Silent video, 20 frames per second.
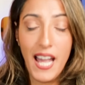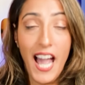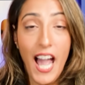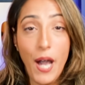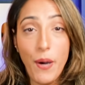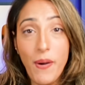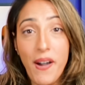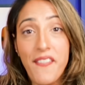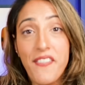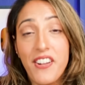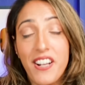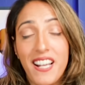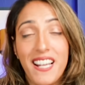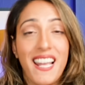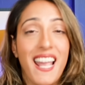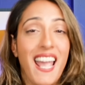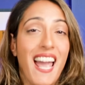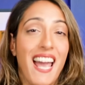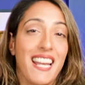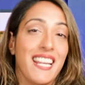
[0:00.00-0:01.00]
However,
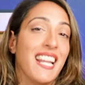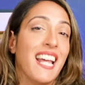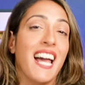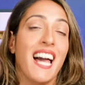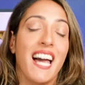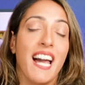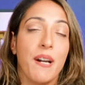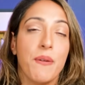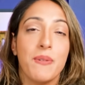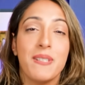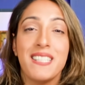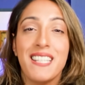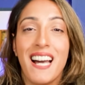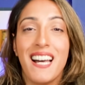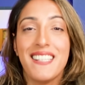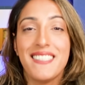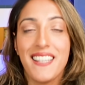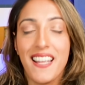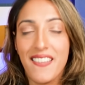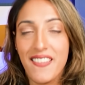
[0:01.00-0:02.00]
again, I would
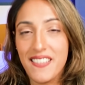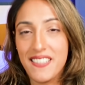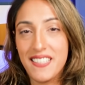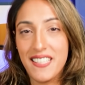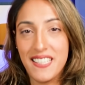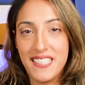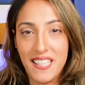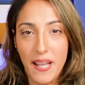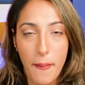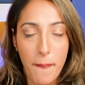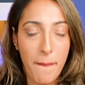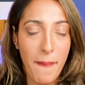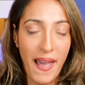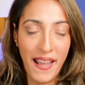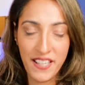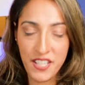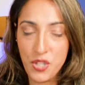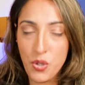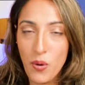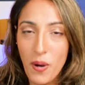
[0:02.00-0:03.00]
not say this is a
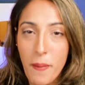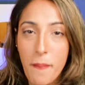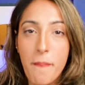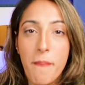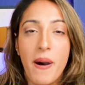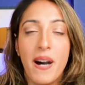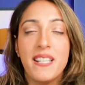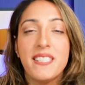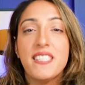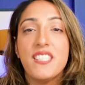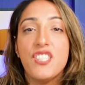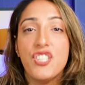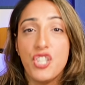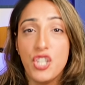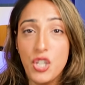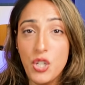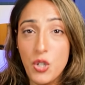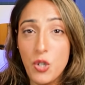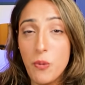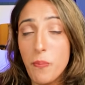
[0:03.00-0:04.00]
mandatory must
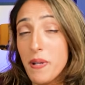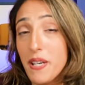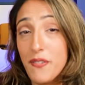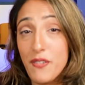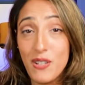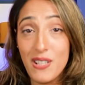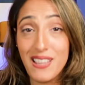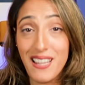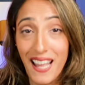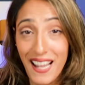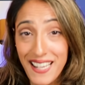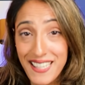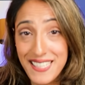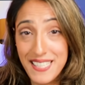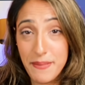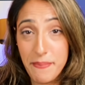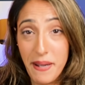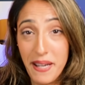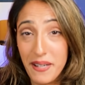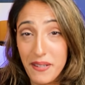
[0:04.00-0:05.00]
do, but if you like
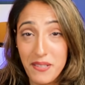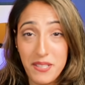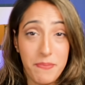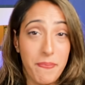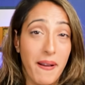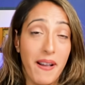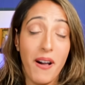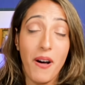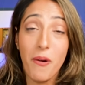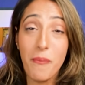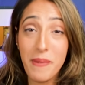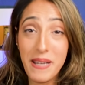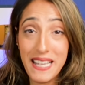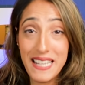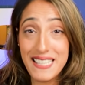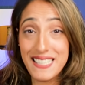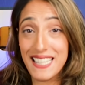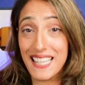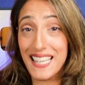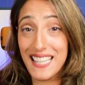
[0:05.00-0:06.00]
tomatoes, by all
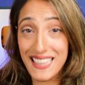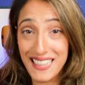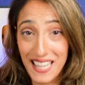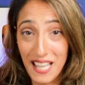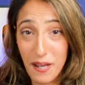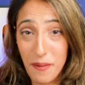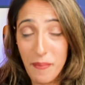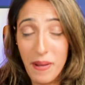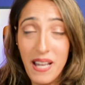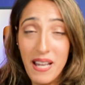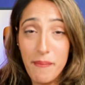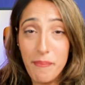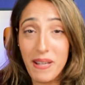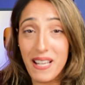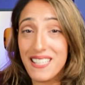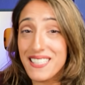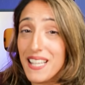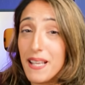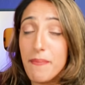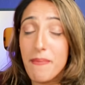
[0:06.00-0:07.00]
means, eat them
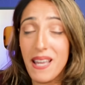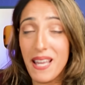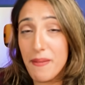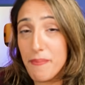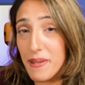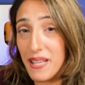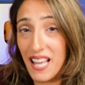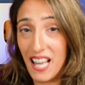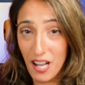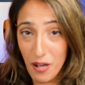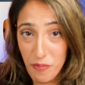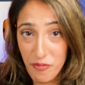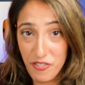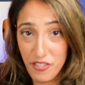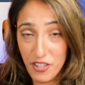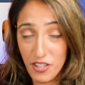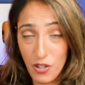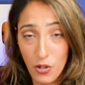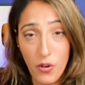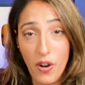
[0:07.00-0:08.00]
because they may be helpful,
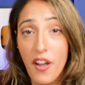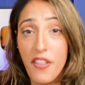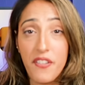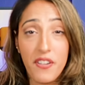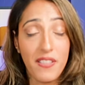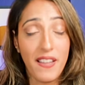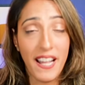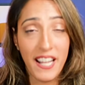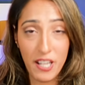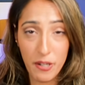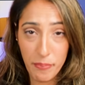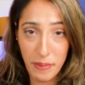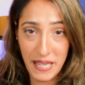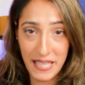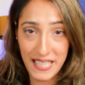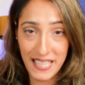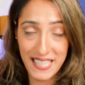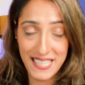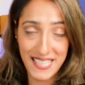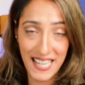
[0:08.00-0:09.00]
or other lycopene
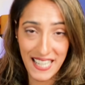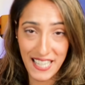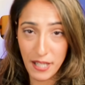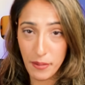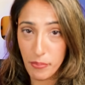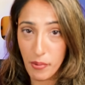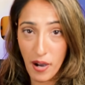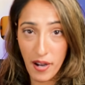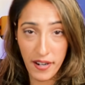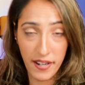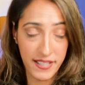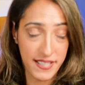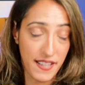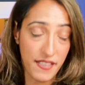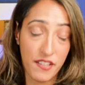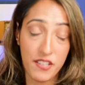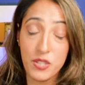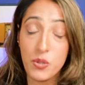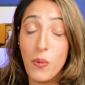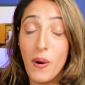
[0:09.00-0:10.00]
containing products. And
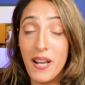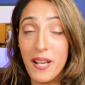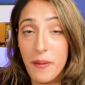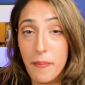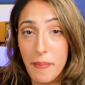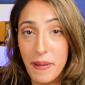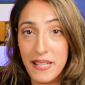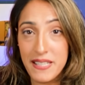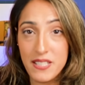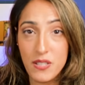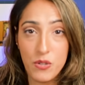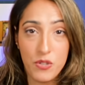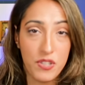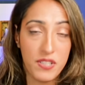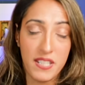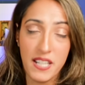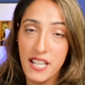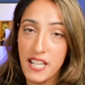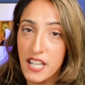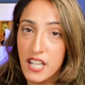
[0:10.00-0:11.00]
there's quite a bit, so just
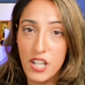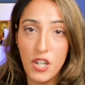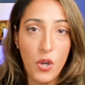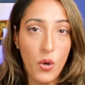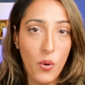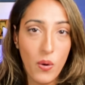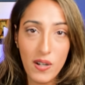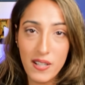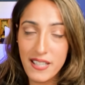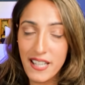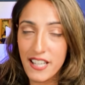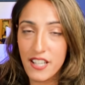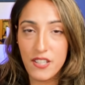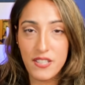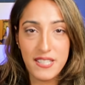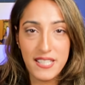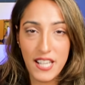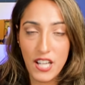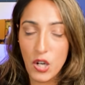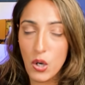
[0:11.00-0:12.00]
Google it. You'll
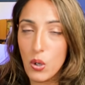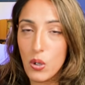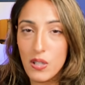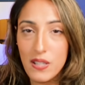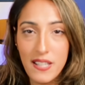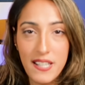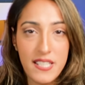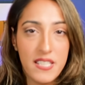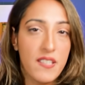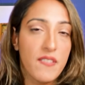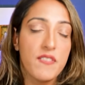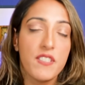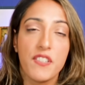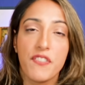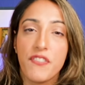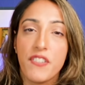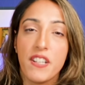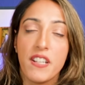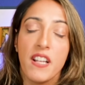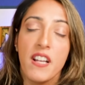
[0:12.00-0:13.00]
see a whole list of
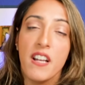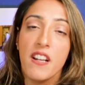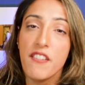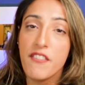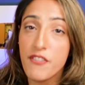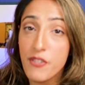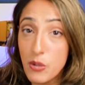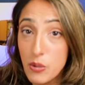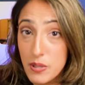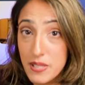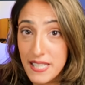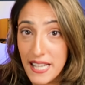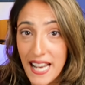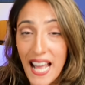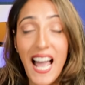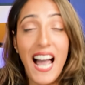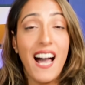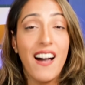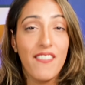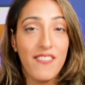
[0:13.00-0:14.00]
different foods that
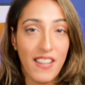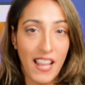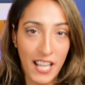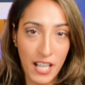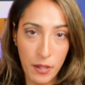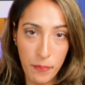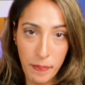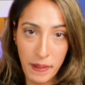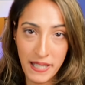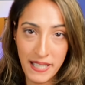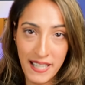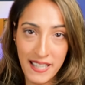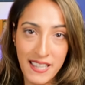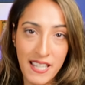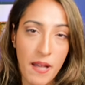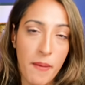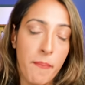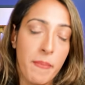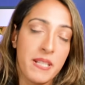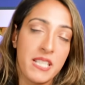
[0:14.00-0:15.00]
have lycopene in
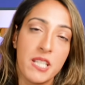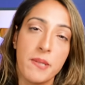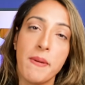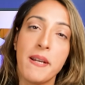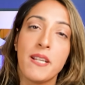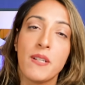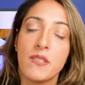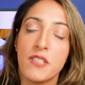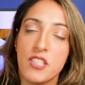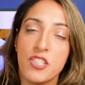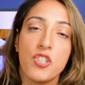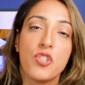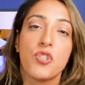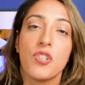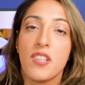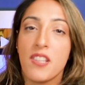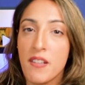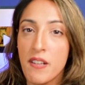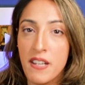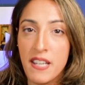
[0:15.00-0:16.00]
them, but tomatoes is usually
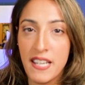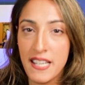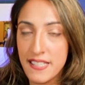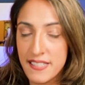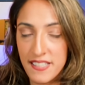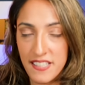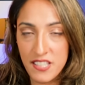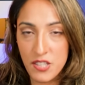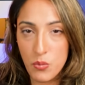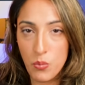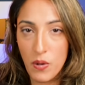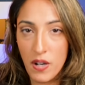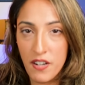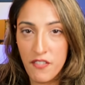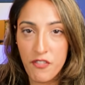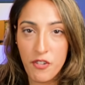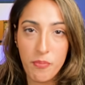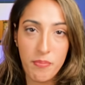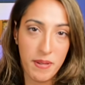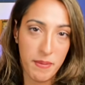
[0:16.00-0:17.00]
the easiest one
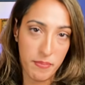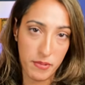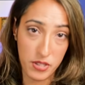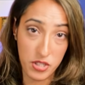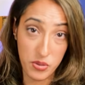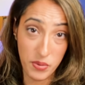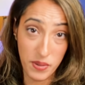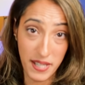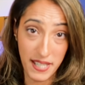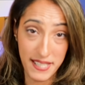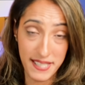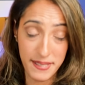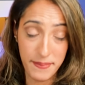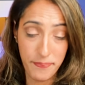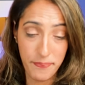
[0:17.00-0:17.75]
for people to eat.